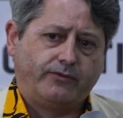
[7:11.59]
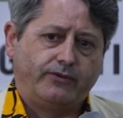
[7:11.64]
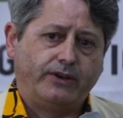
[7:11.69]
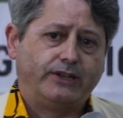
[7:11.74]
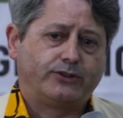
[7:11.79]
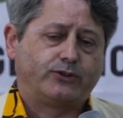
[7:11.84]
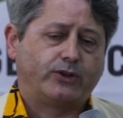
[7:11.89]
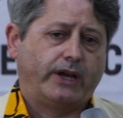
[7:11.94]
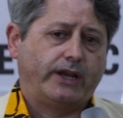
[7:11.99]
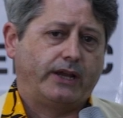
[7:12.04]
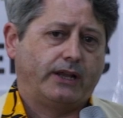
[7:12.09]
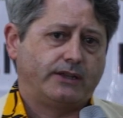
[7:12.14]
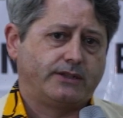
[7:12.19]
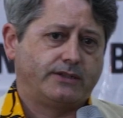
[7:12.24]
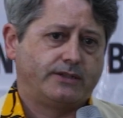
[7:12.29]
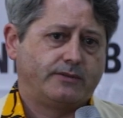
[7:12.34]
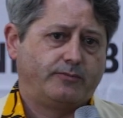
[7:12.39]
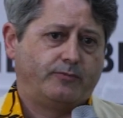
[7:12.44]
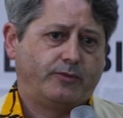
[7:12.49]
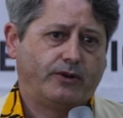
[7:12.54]
field
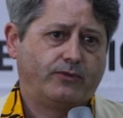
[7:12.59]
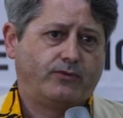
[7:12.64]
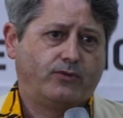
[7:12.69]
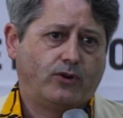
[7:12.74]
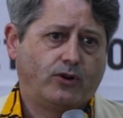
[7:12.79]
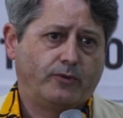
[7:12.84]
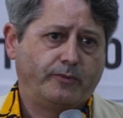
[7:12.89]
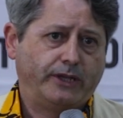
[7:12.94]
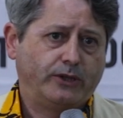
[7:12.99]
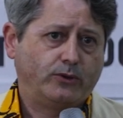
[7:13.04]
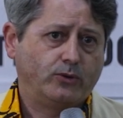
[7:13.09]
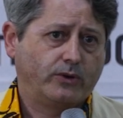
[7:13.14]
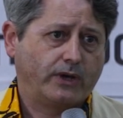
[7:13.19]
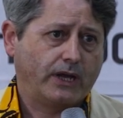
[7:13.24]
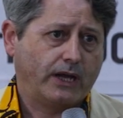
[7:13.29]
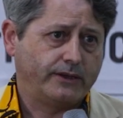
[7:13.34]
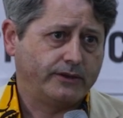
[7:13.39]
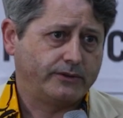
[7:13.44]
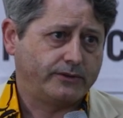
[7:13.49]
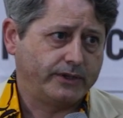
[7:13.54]
trials performed in 2
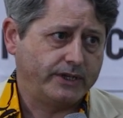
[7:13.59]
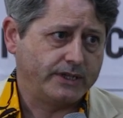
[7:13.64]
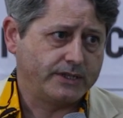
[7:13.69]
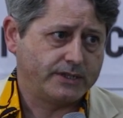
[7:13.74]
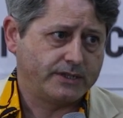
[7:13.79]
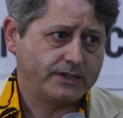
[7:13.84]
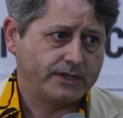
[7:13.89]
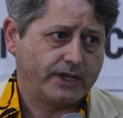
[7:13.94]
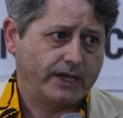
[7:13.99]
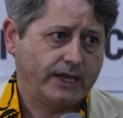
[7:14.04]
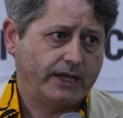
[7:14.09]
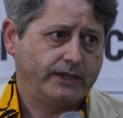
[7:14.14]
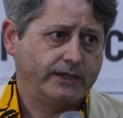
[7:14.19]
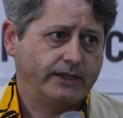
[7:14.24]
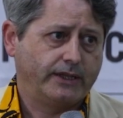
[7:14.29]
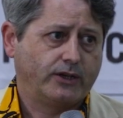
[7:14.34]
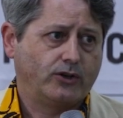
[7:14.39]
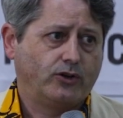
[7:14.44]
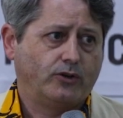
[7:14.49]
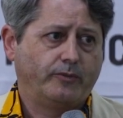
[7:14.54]
countries
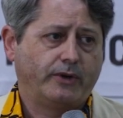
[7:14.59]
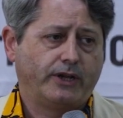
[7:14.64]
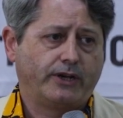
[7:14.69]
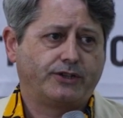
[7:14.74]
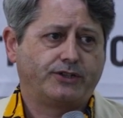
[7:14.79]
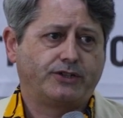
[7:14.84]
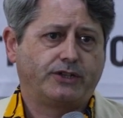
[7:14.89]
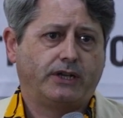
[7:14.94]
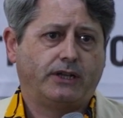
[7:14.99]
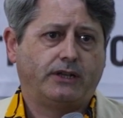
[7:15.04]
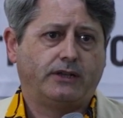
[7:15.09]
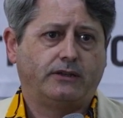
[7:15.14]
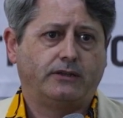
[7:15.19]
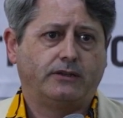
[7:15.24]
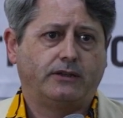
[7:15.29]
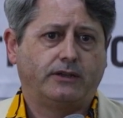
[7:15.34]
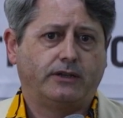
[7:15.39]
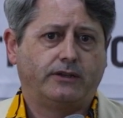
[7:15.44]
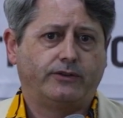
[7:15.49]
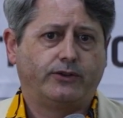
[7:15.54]
and the
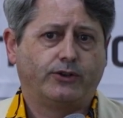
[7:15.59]
commercial